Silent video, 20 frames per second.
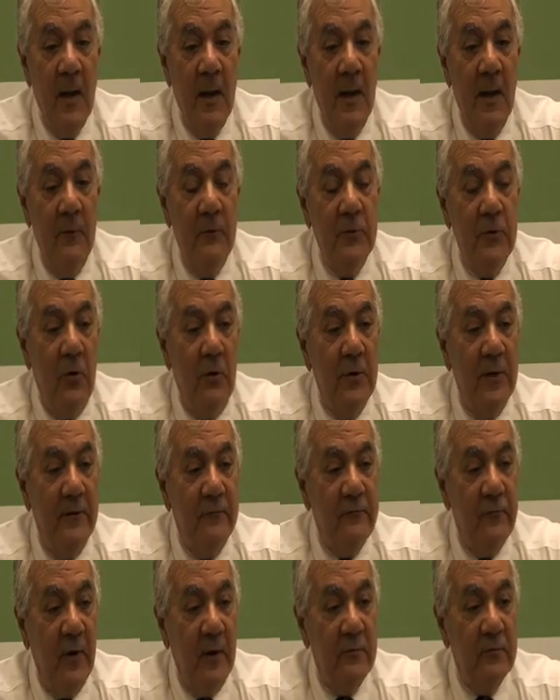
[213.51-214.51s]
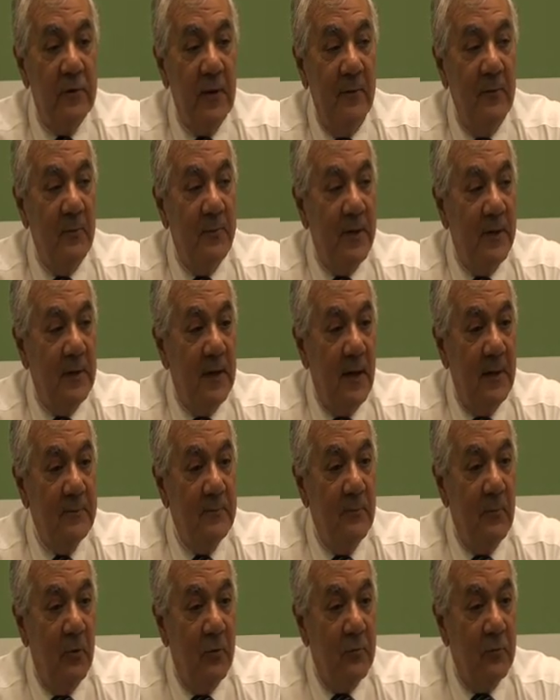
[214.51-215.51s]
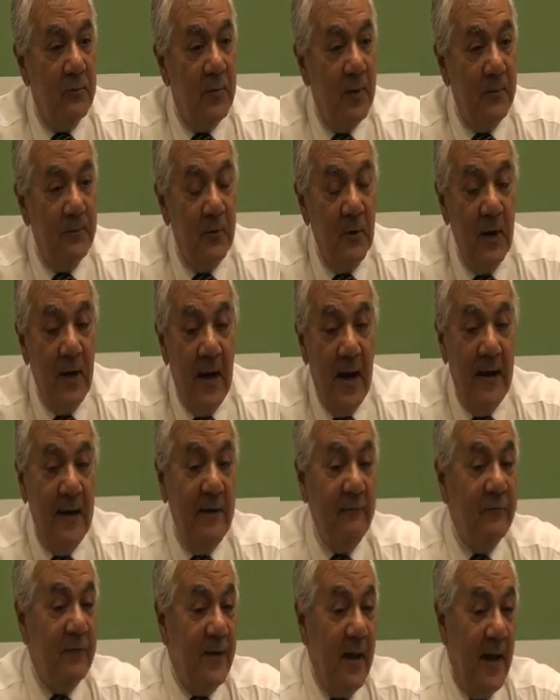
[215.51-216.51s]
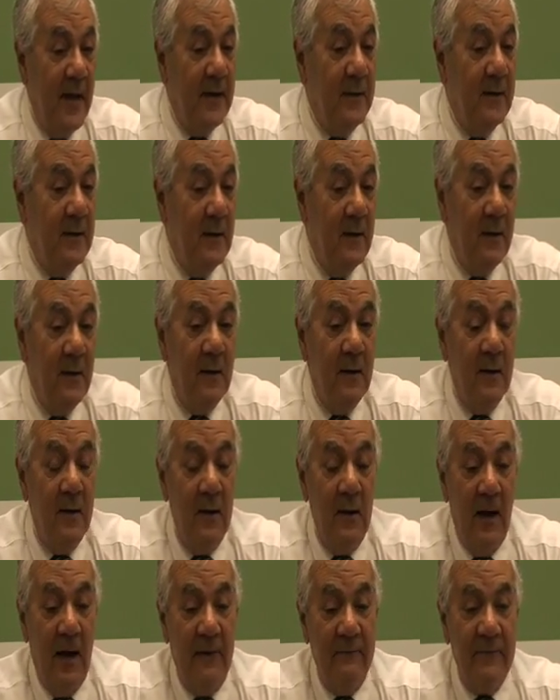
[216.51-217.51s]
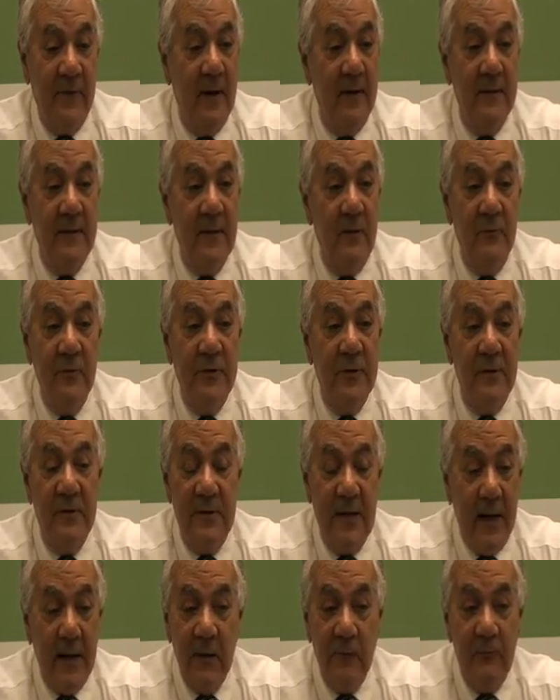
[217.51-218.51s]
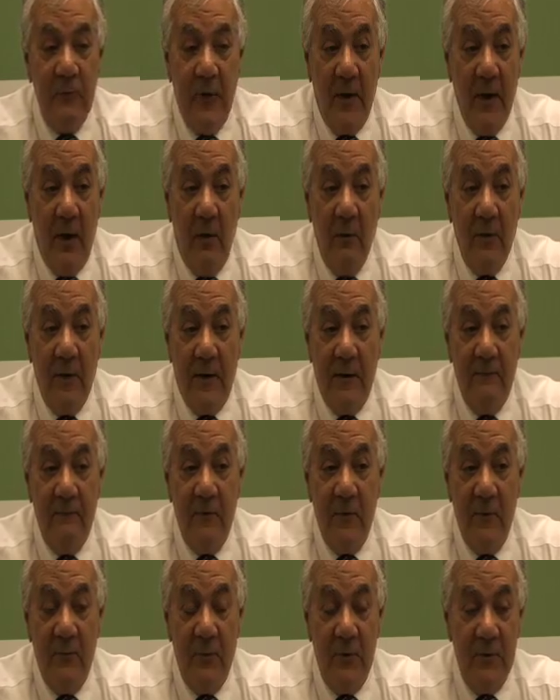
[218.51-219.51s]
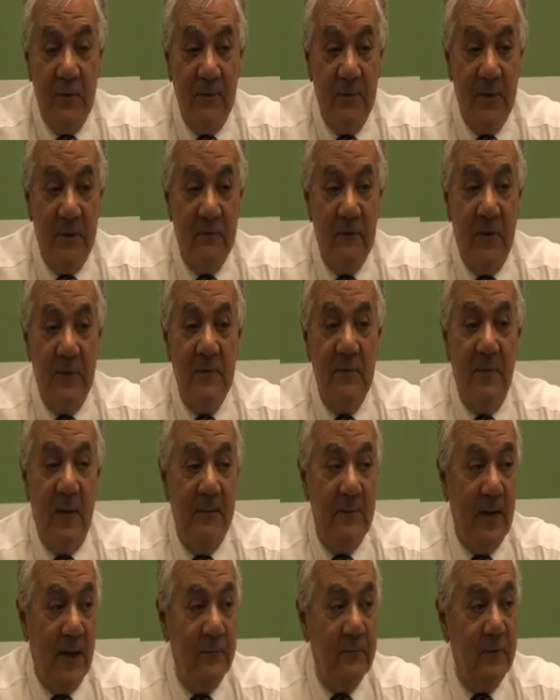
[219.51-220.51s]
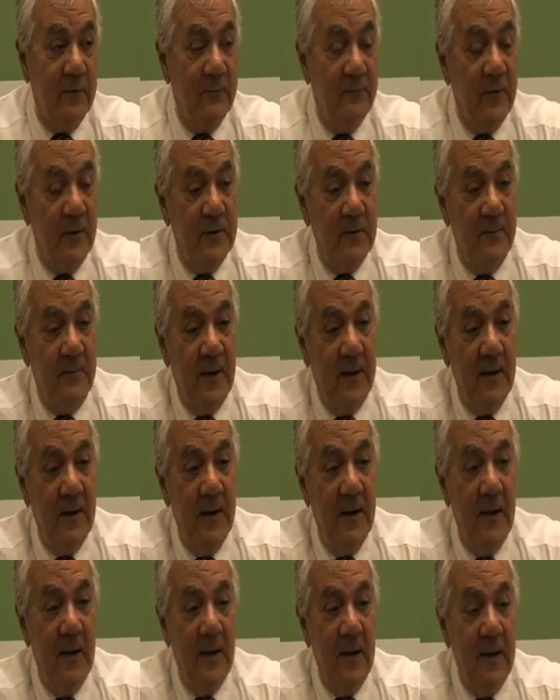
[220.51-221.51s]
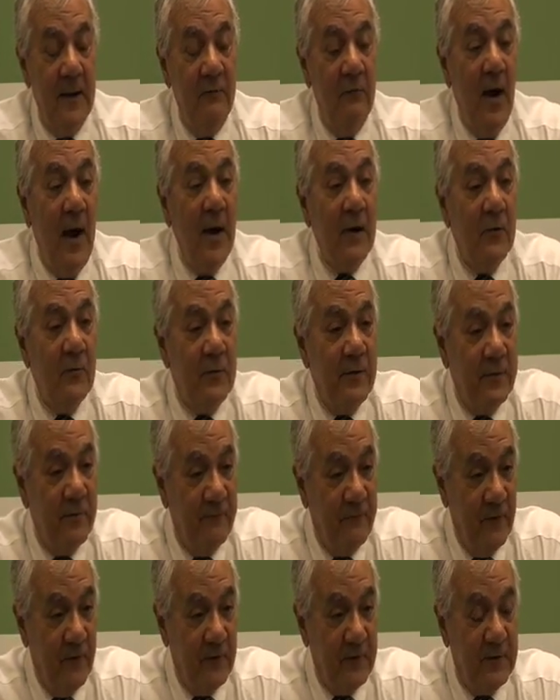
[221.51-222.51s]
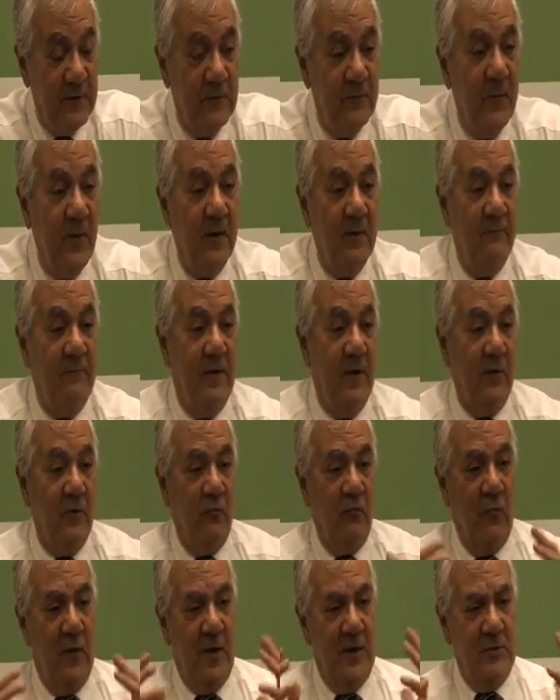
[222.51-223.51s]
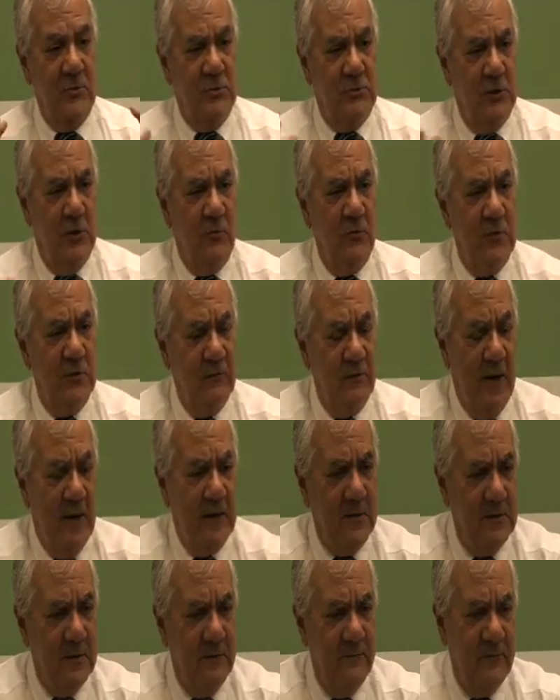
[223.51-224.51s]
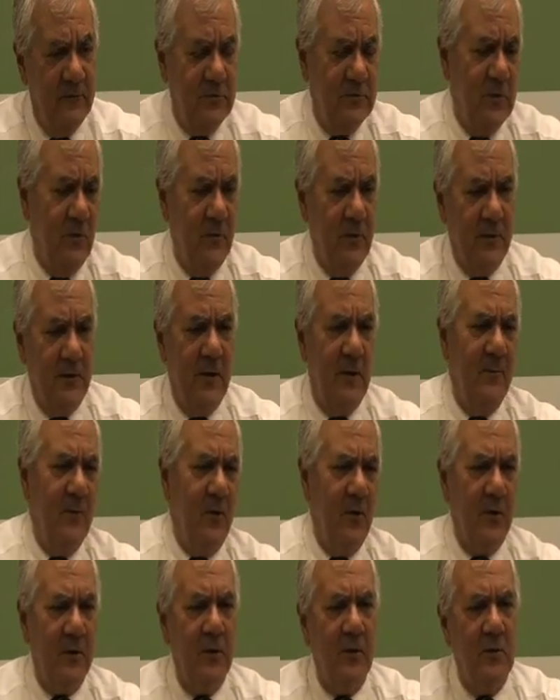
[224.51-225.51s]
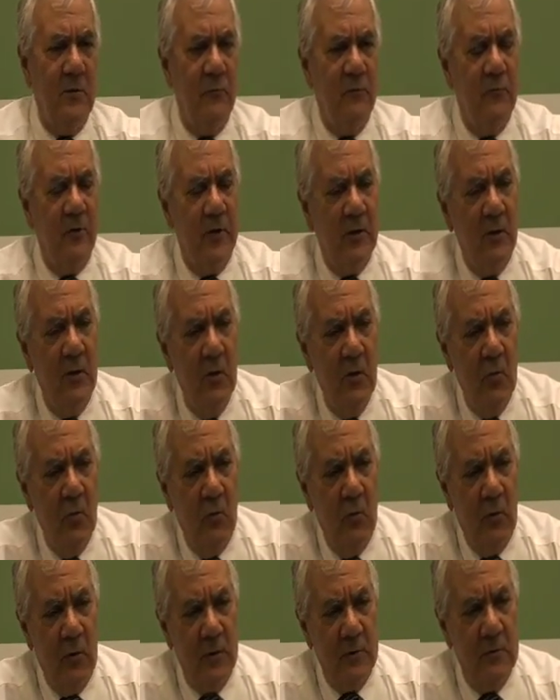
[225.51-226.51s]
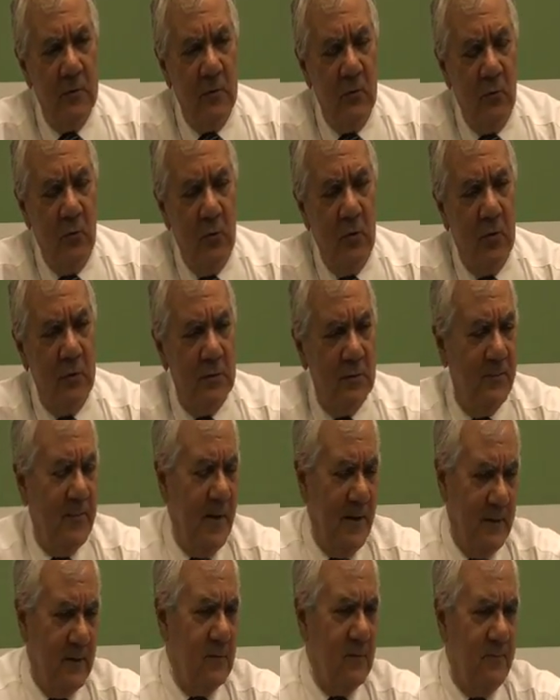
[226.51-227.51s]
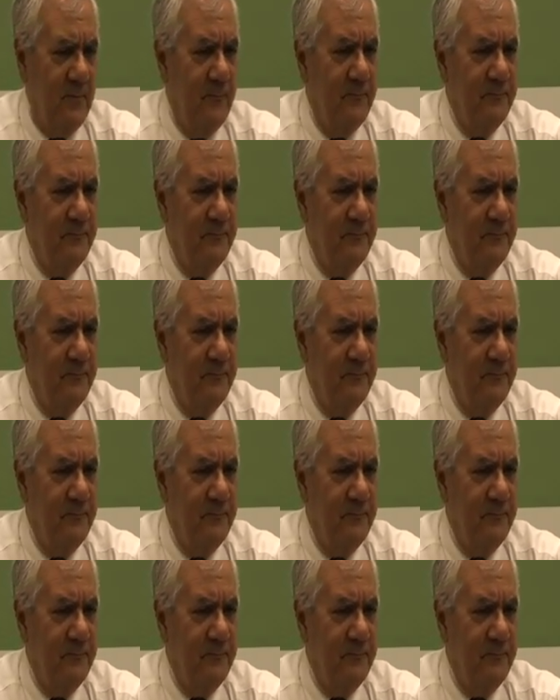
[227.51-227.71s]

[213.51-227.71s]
It was only after Osama bin Laden murdered people, and even then, Afghanistan was the second priority for the Bush administration. Maybe that's what the president meant. Iraq was the first, as part of their grand geostrategy for showing that America could bring order to the world, about as